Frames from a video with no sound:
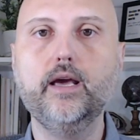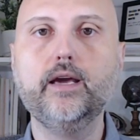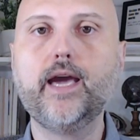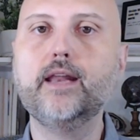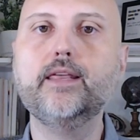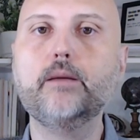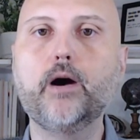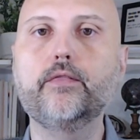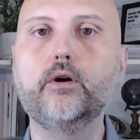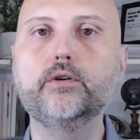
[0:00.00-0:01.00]
You got to think
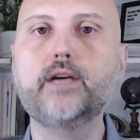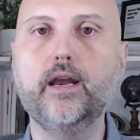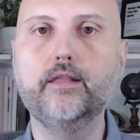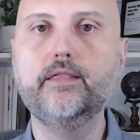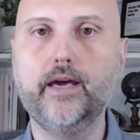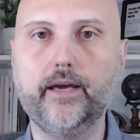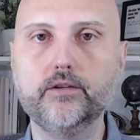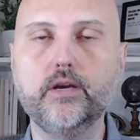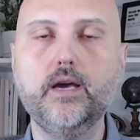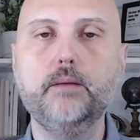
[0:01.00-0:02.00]
about those kind of
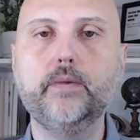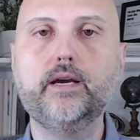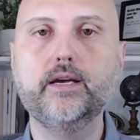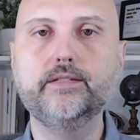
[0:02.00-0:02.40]
things because